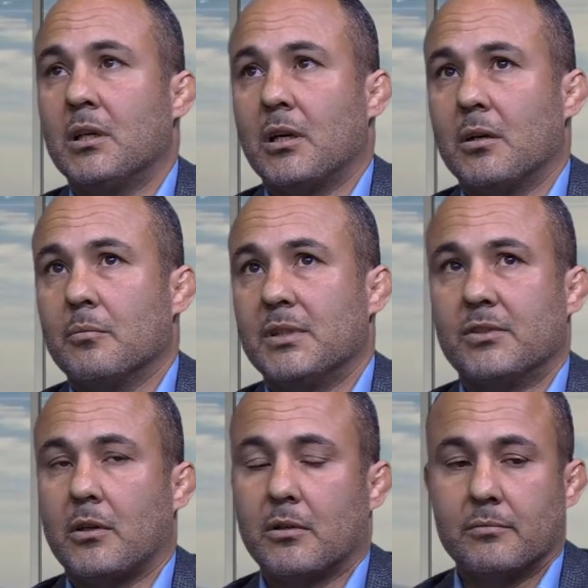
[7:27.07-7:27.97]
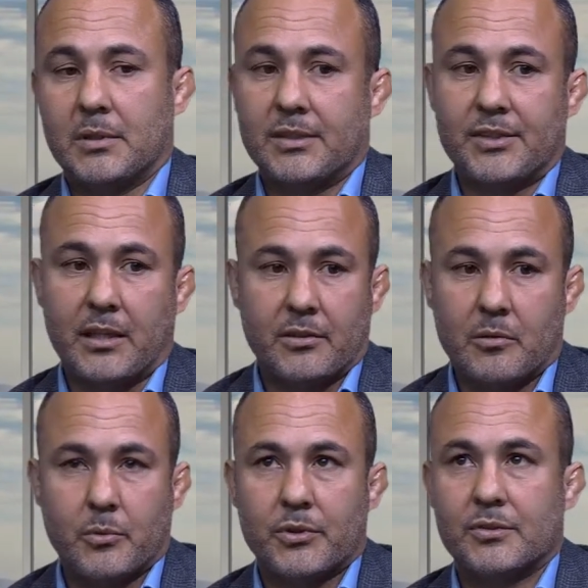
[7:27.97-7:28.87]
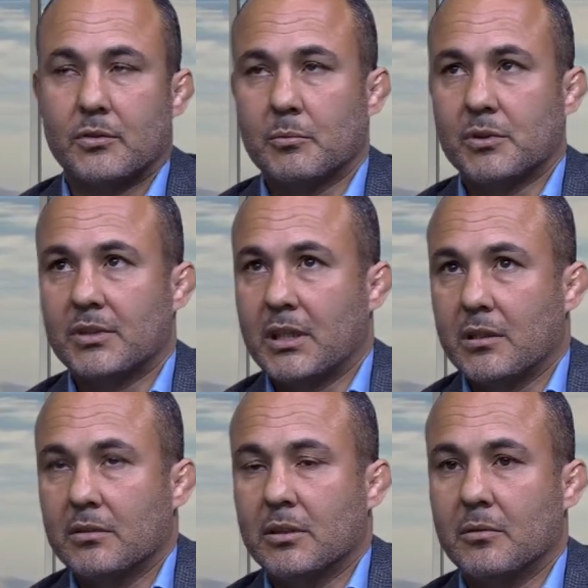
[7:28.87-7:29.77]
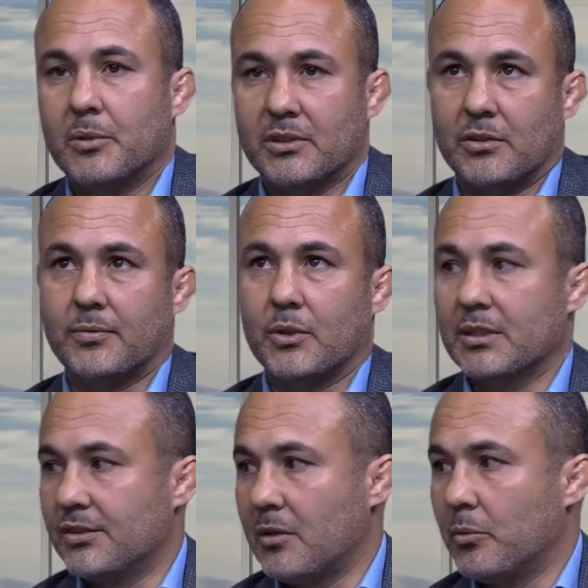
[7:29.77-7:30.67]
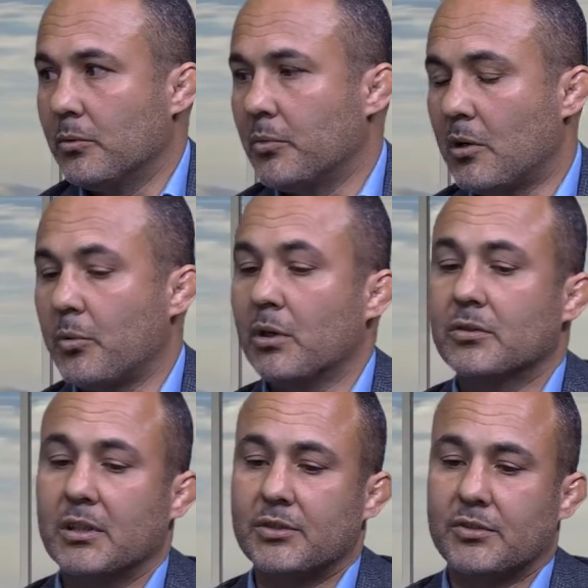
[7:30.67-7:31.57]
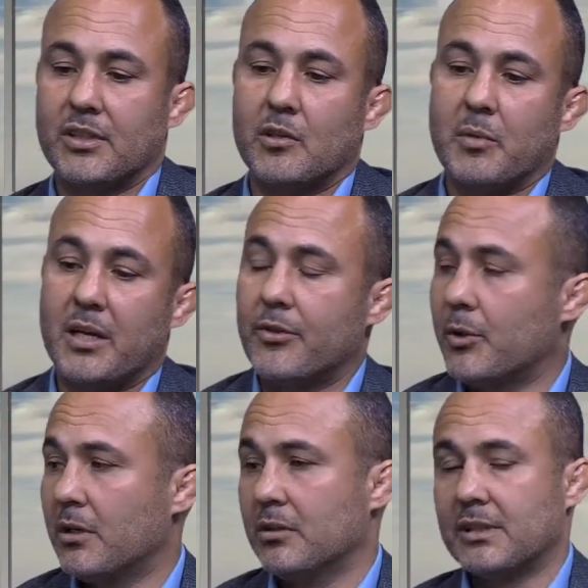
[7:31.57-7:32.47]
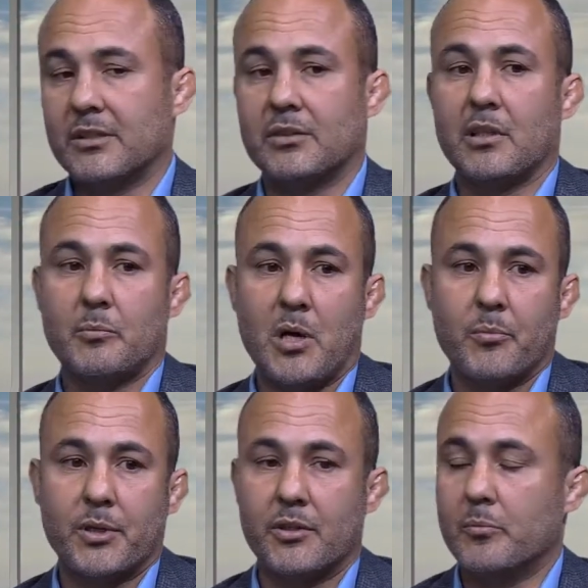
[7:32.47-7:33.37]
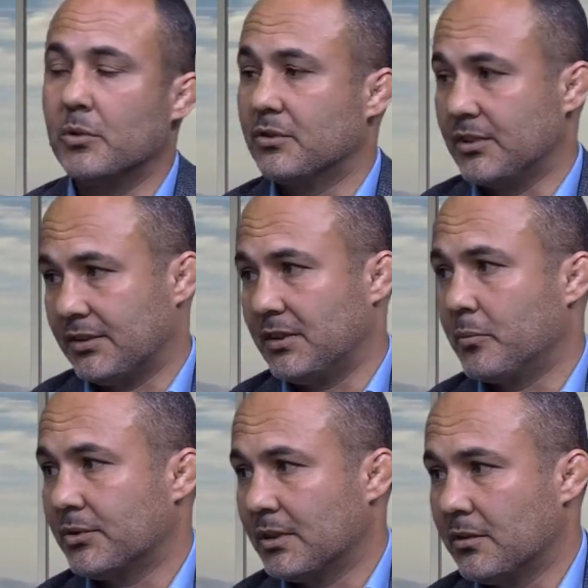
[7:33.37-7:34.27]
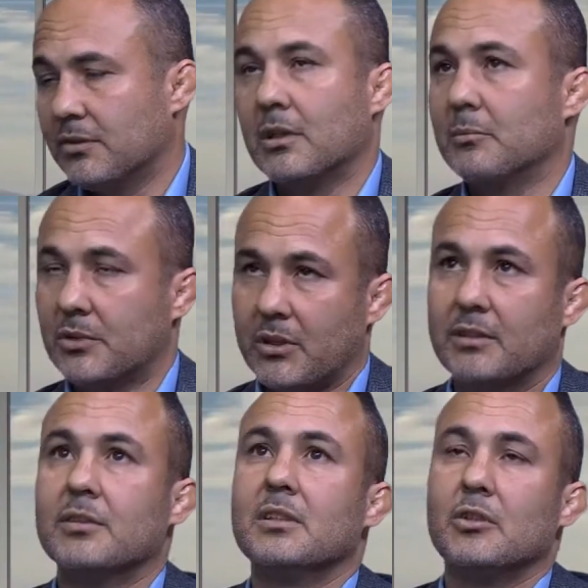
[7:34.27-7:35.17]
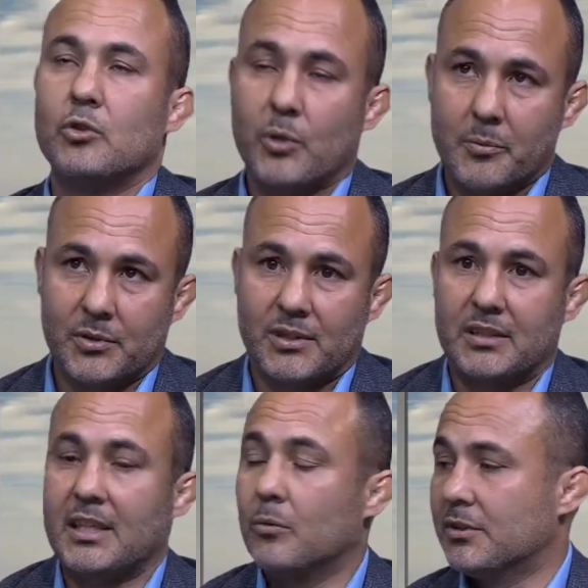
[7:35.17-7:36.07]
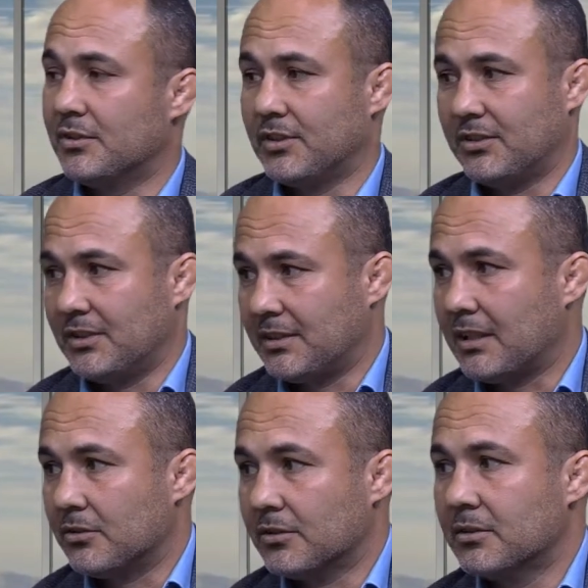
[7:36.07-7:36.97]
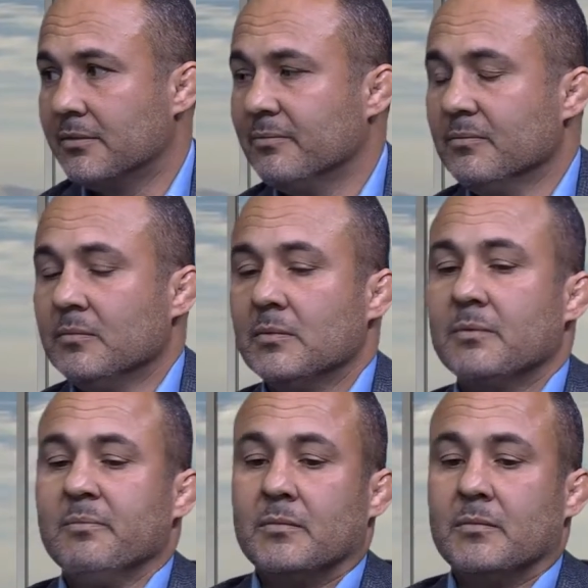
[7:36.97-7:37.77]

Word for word: Um, these aren't exact numbers, so I'm just kind of, uh, but it's ballpark. just for an example, ballpark. Yeah. So let's just say you buy a $300,000 property and you put 60%, I'm sorry, 20% down, which is 60000 Okay.